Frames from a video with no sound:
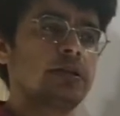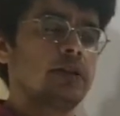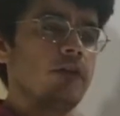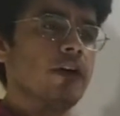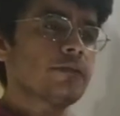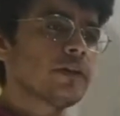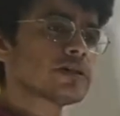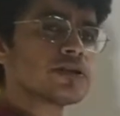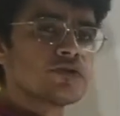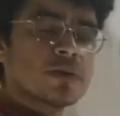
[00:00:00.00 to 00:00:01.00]
One was
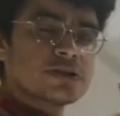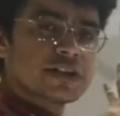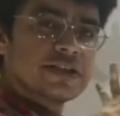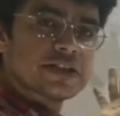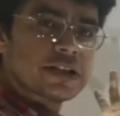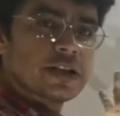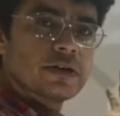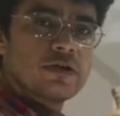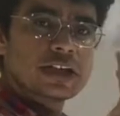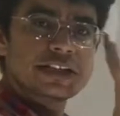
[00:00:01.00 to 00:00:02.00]
the somatosensory
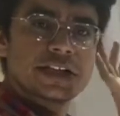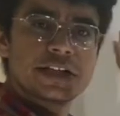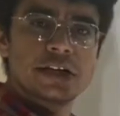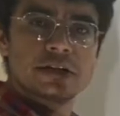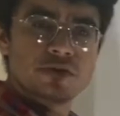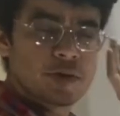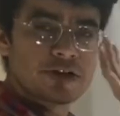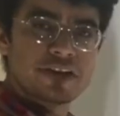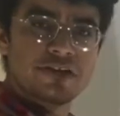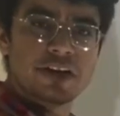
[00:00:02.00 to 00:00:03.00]
cortex area,
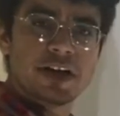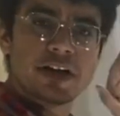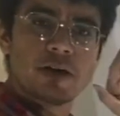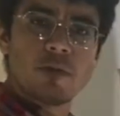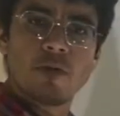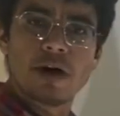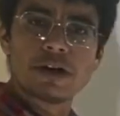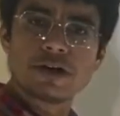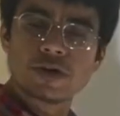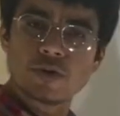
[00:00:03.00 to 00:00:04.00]
somatosensory area number 1
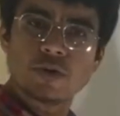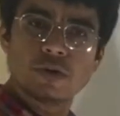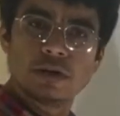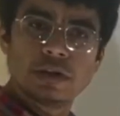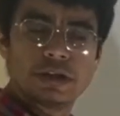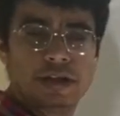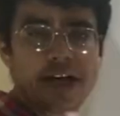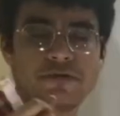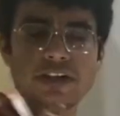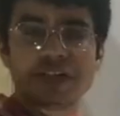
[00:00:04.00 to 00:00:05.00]
and 2.
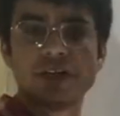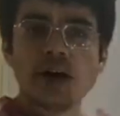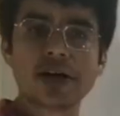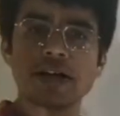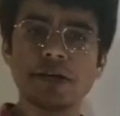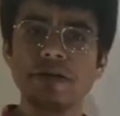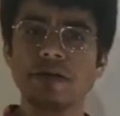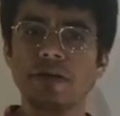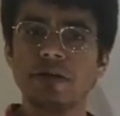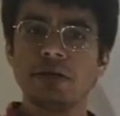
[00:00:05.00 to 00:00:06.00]
That was regarding
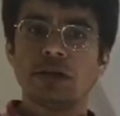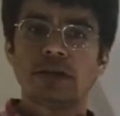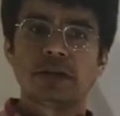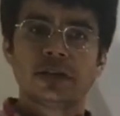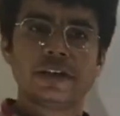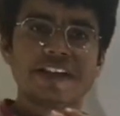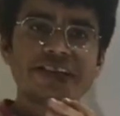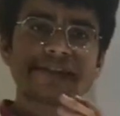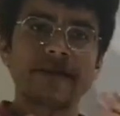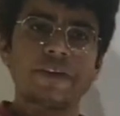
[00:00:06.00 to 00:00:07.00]
the
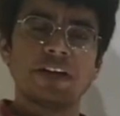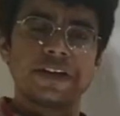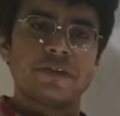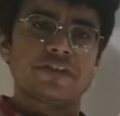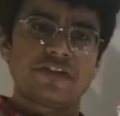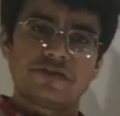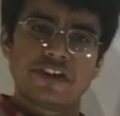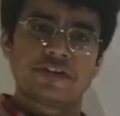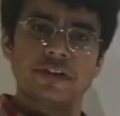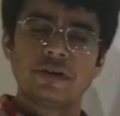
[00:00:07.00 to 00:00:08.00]
discriminative
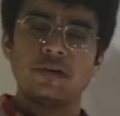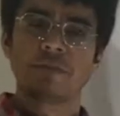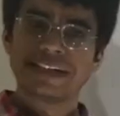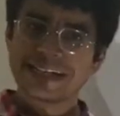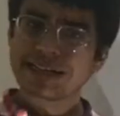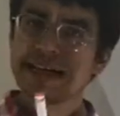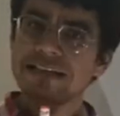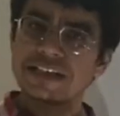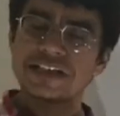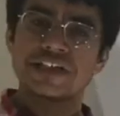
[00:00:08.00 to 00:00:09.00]
sensation of the tactile
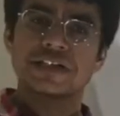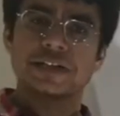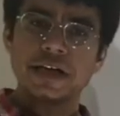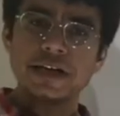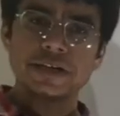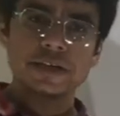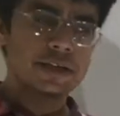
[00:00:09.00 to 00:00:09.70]
sensation, right?